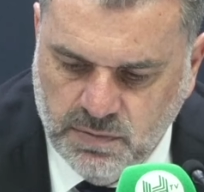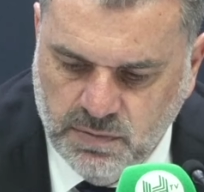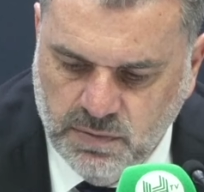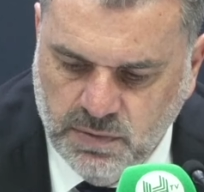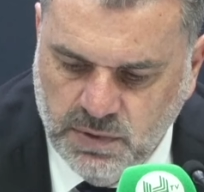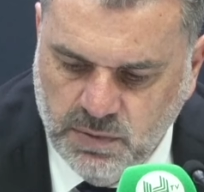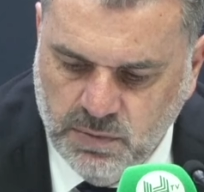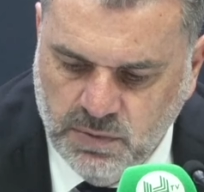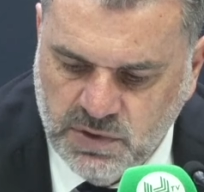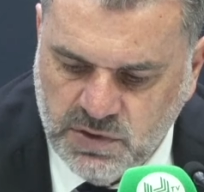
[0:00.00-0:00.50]

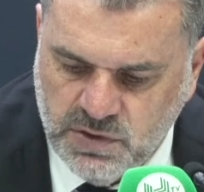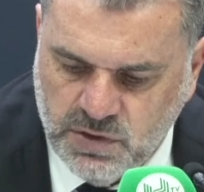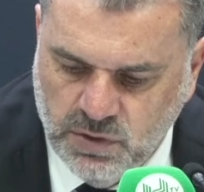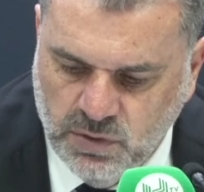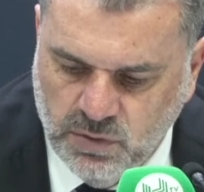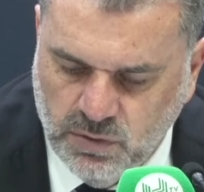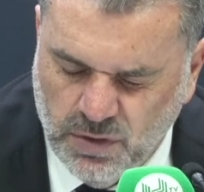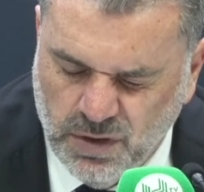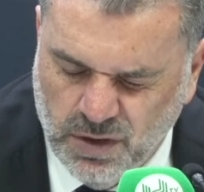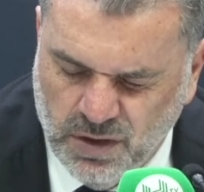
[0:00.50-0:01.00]
We're
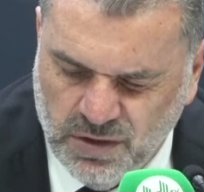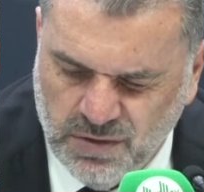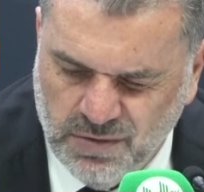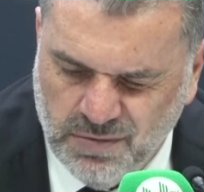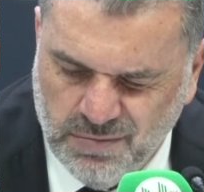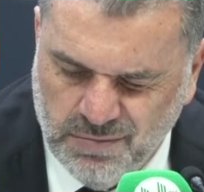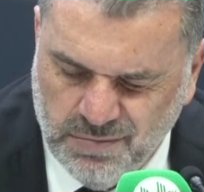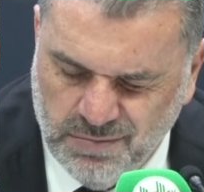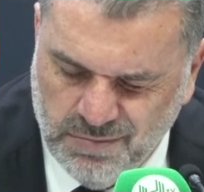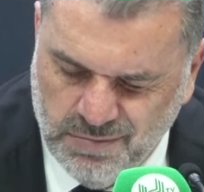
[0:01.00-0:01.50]
still not,
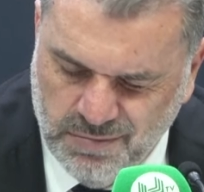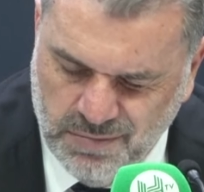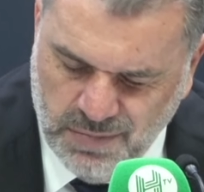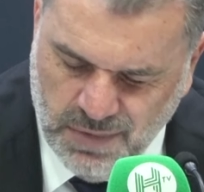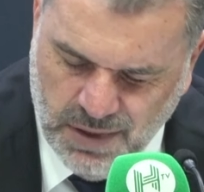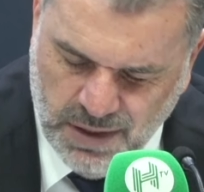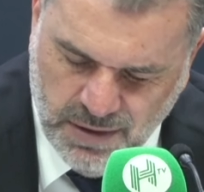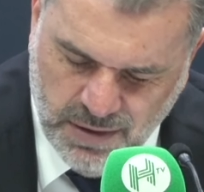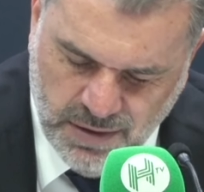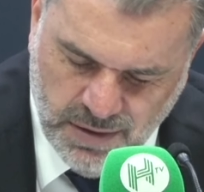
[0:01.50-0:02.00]

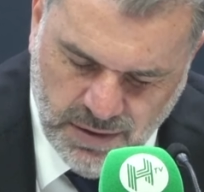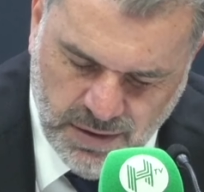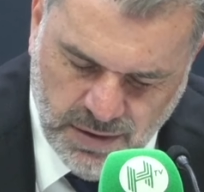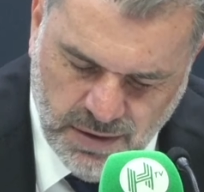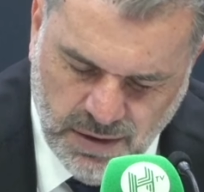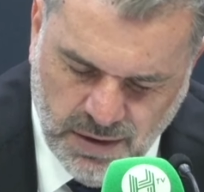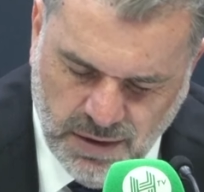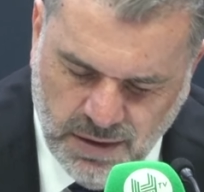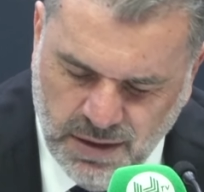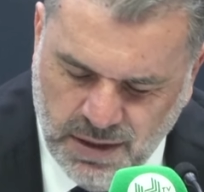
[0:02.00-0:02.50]

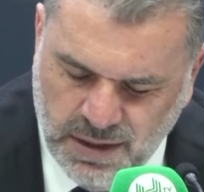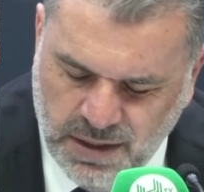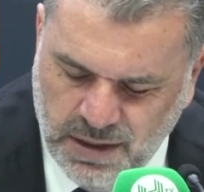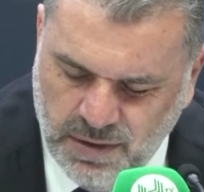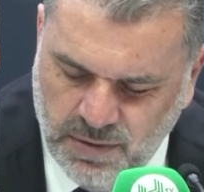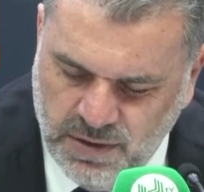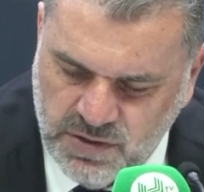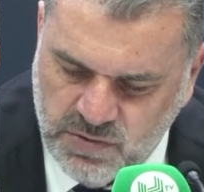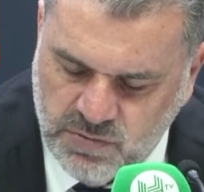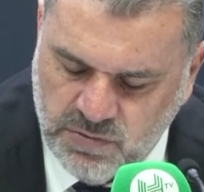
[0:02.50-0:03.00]
you
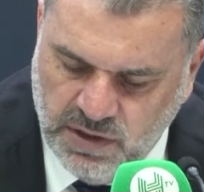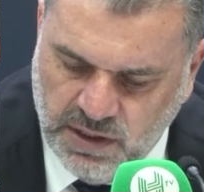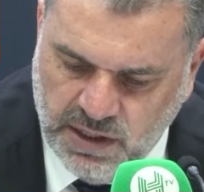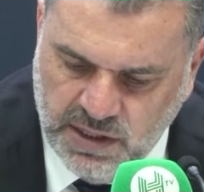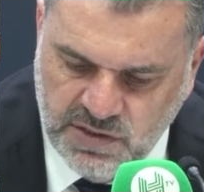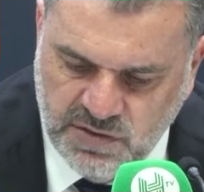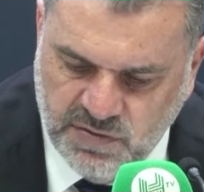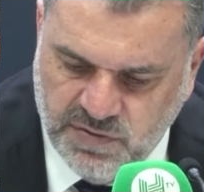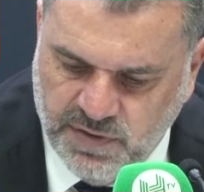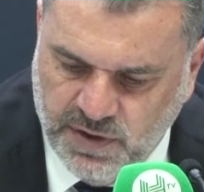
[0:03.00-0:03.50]
know, as we're
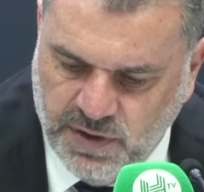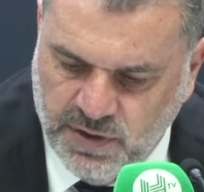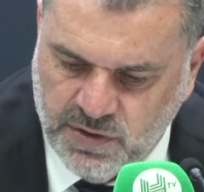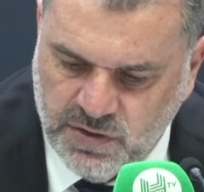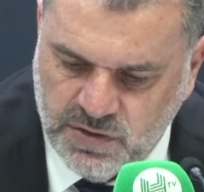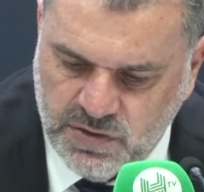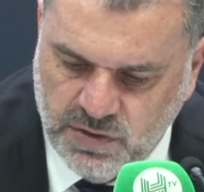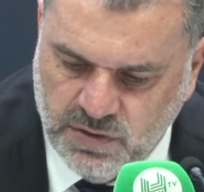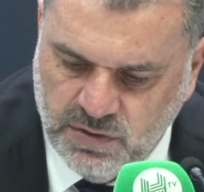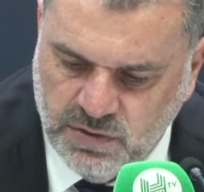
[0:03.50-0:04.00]
laser
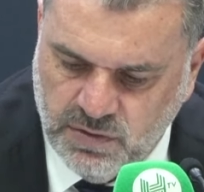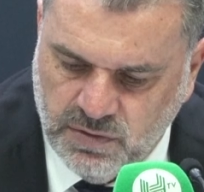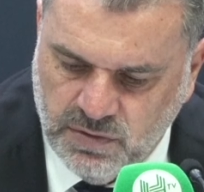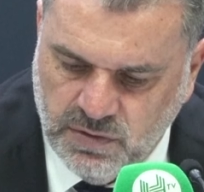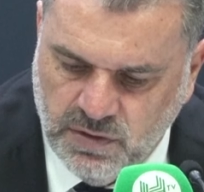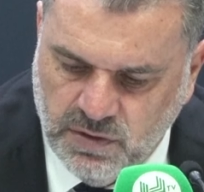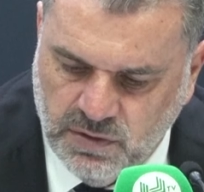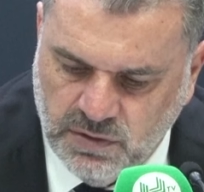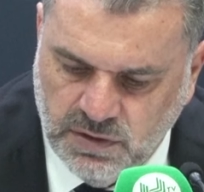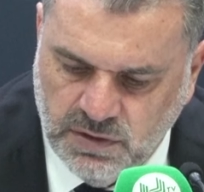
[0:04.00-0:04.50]
focused on,
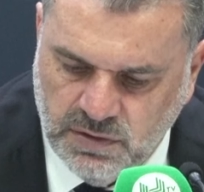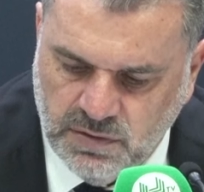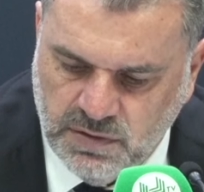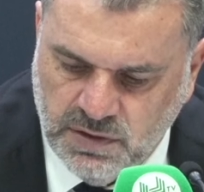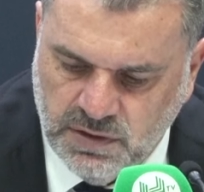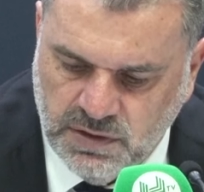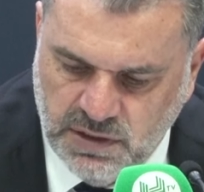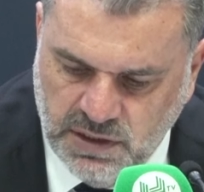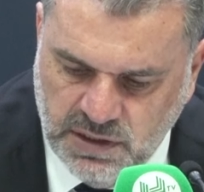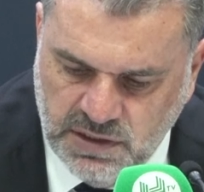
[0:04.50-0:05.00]
on the,
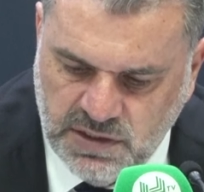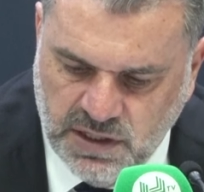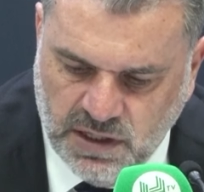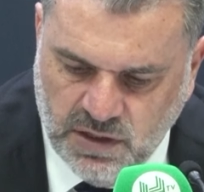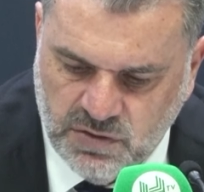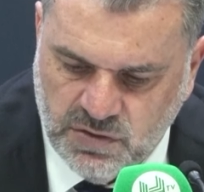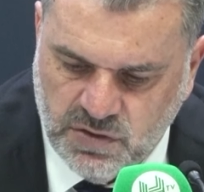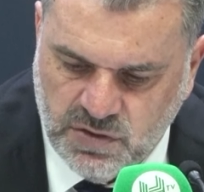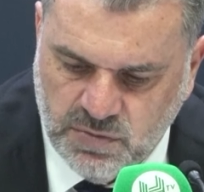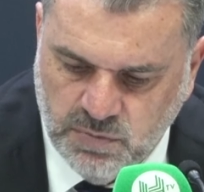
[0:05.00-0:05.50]
the
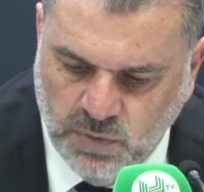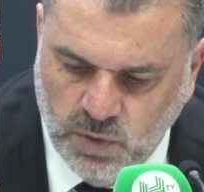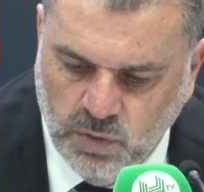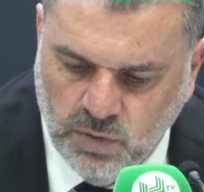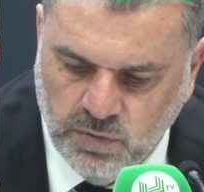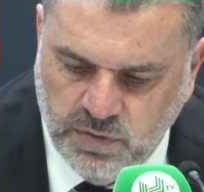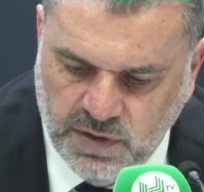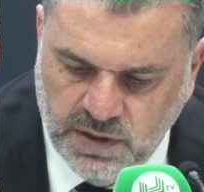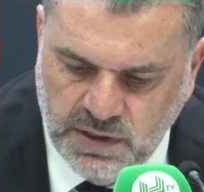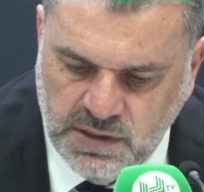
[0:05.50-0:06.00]
details, the
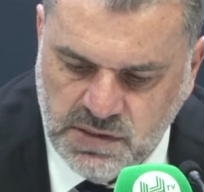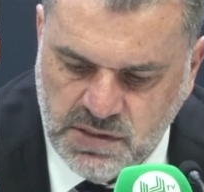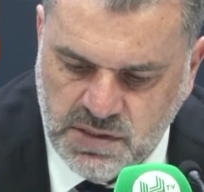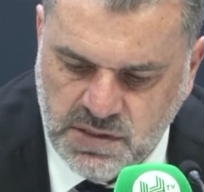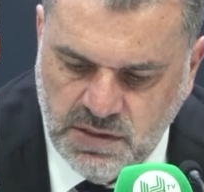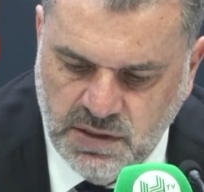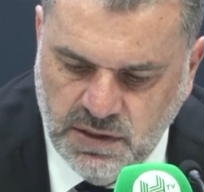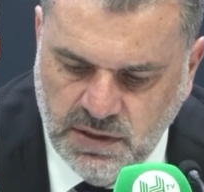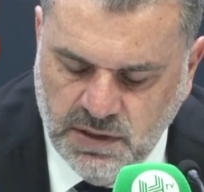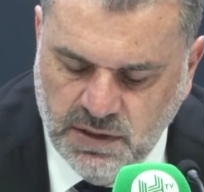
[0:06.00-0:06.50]
small
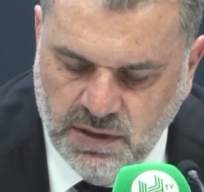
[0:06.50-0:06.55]
things